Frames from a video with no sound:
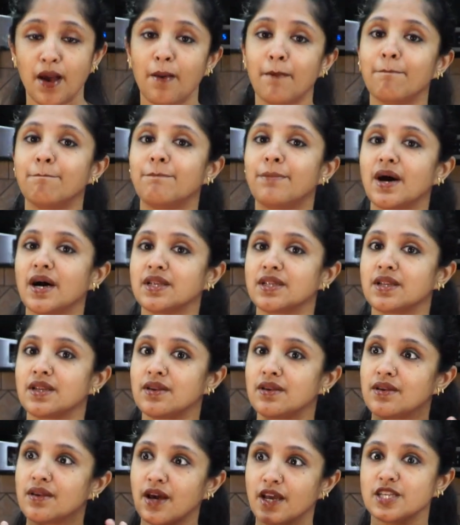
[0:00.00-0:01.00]
but
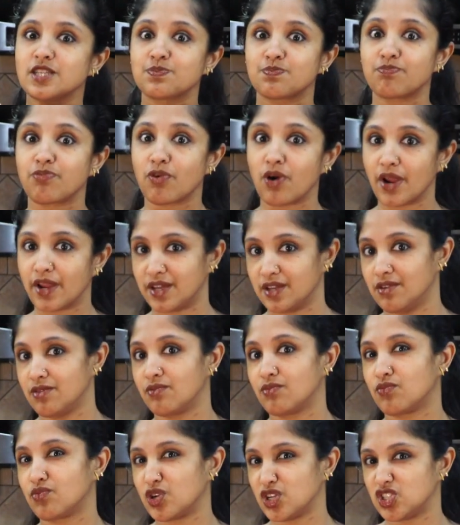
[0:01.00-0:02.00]
nice bright
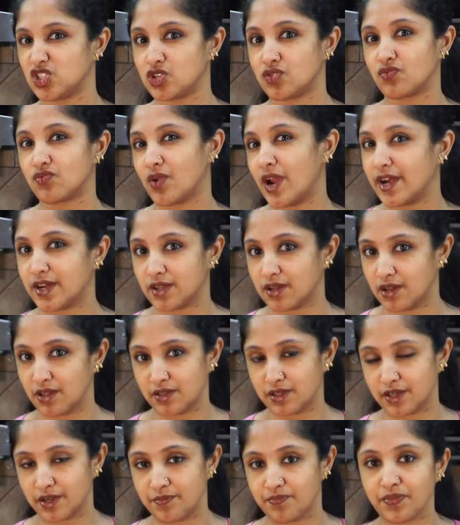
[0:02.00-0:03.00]
rich red
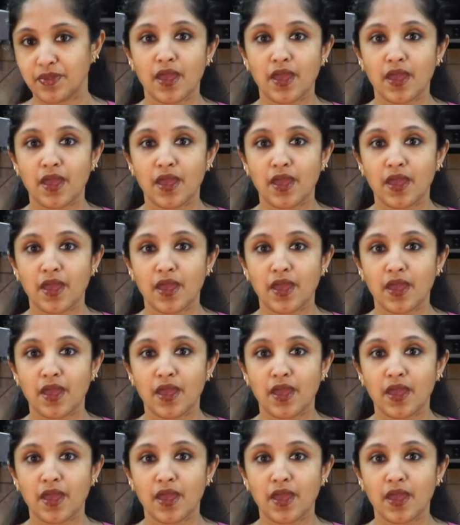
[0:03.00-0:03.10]
color.